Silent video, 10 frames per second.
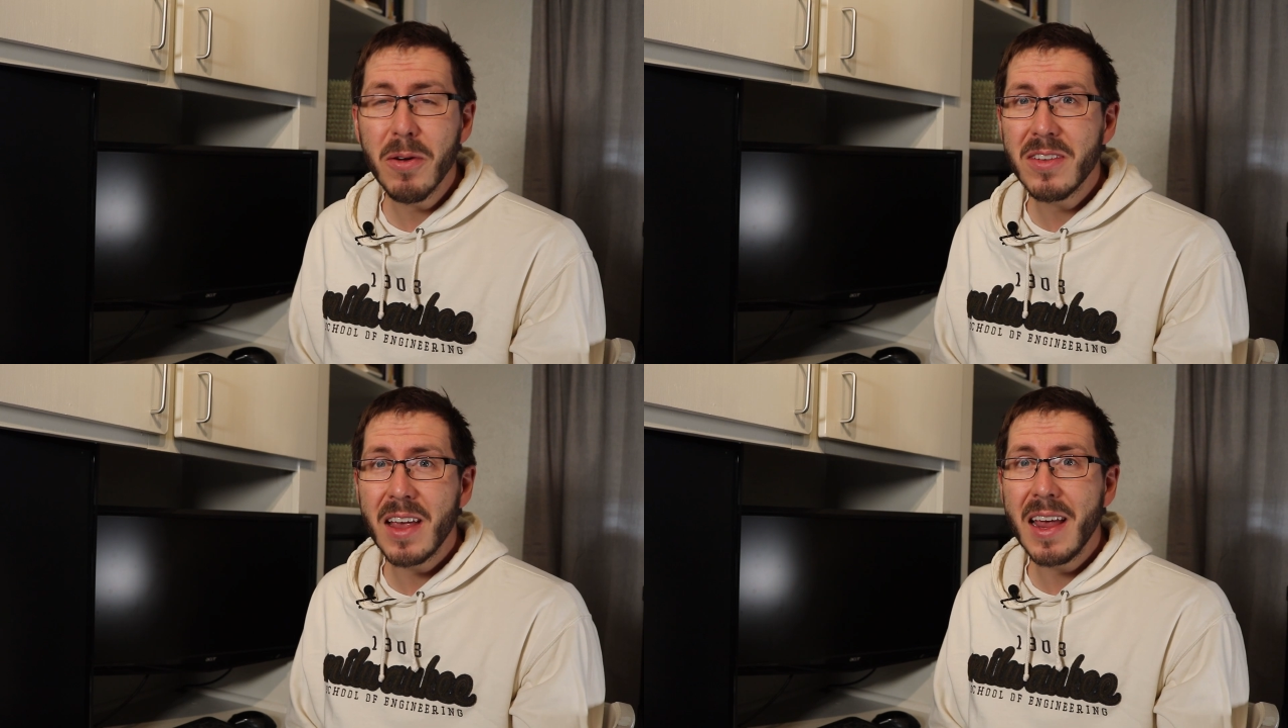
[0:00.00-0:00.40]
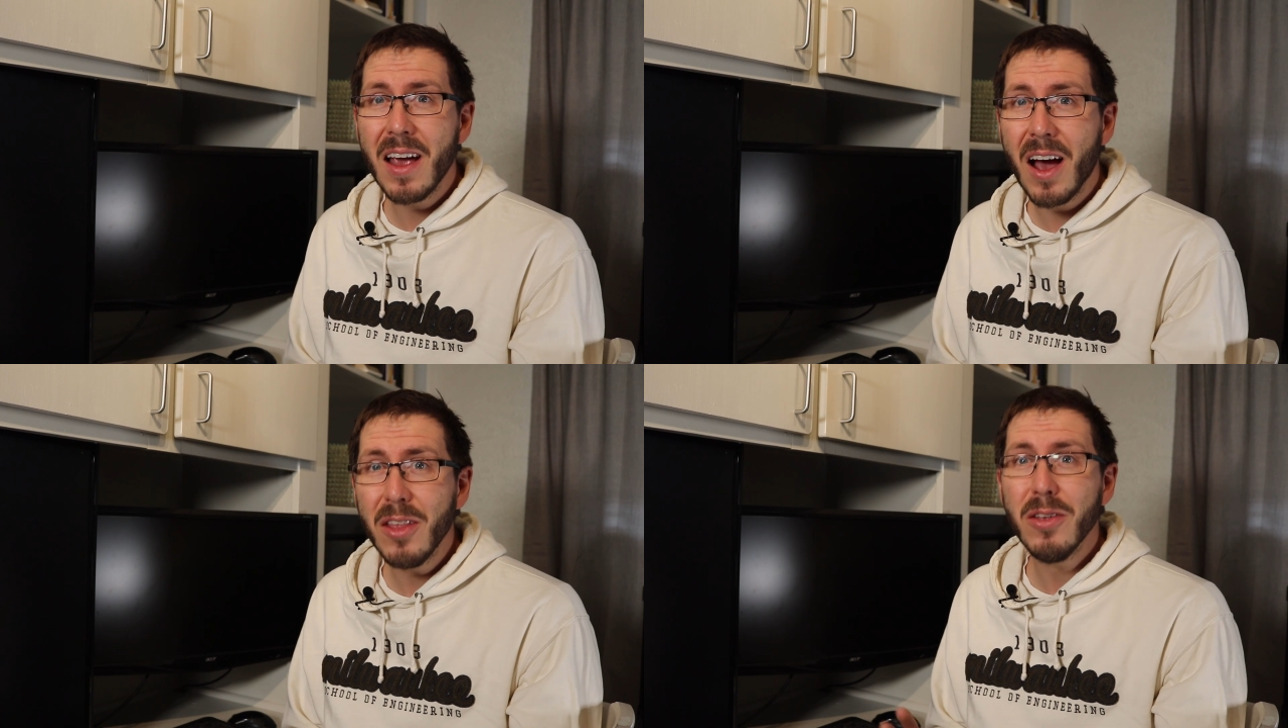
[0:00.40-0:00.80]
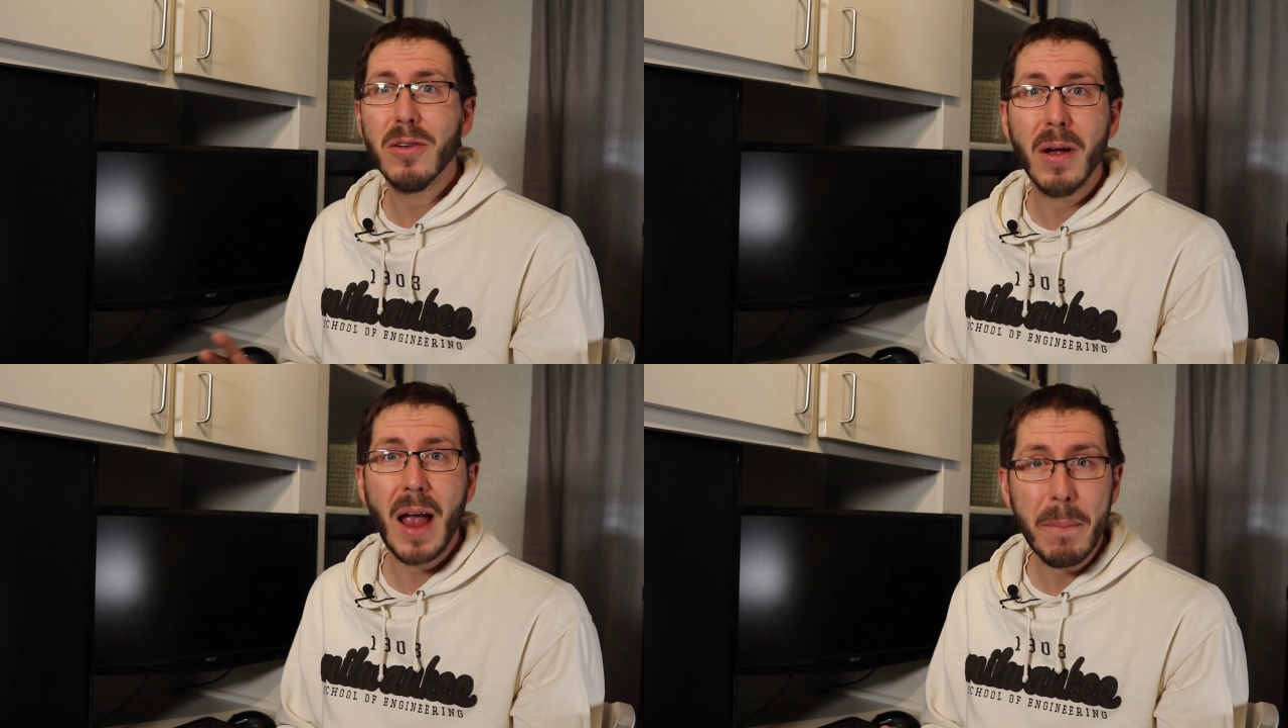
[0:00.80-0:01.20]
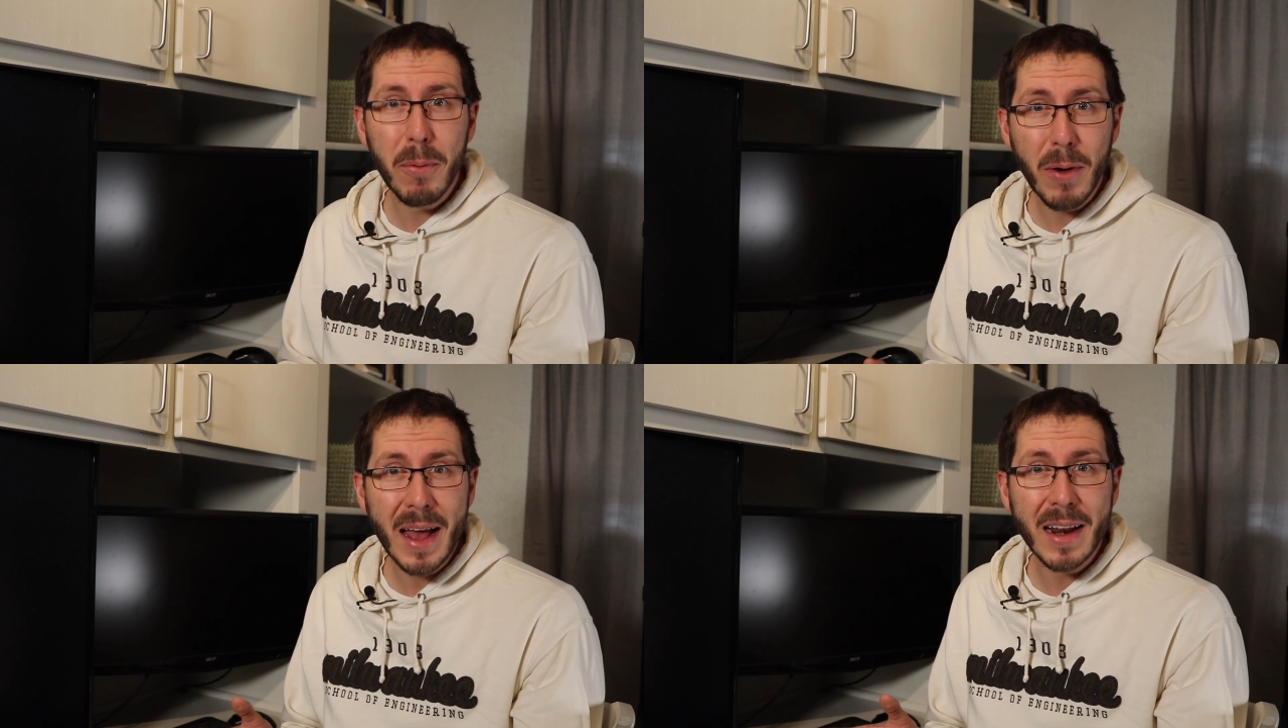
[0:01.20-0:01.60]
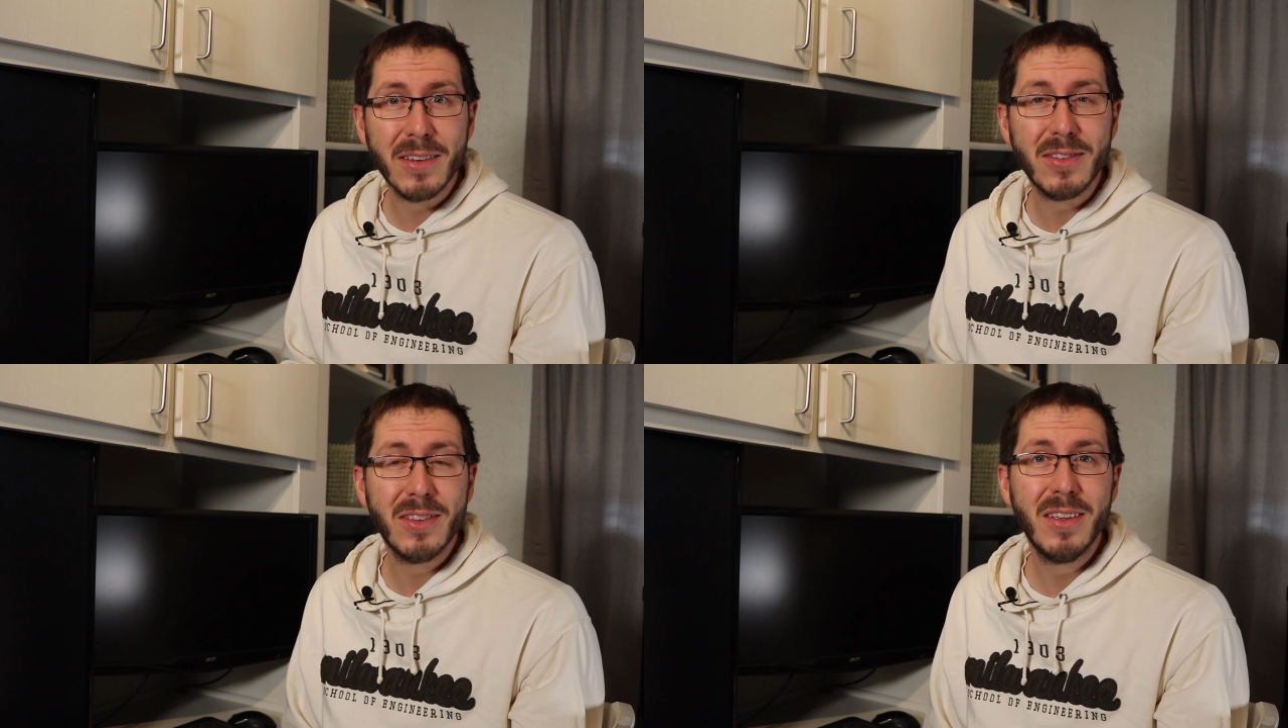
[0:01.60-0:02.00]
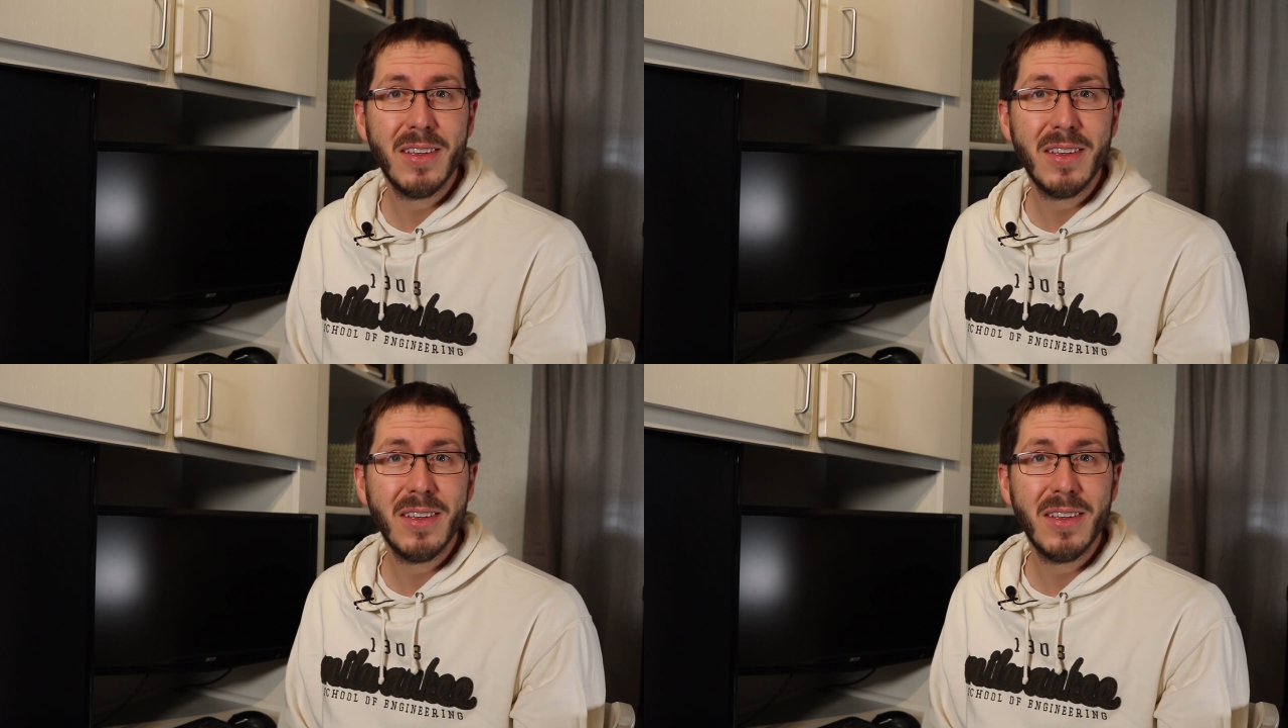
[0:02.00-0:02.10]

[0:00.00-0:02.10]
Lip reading: is a other apparatus,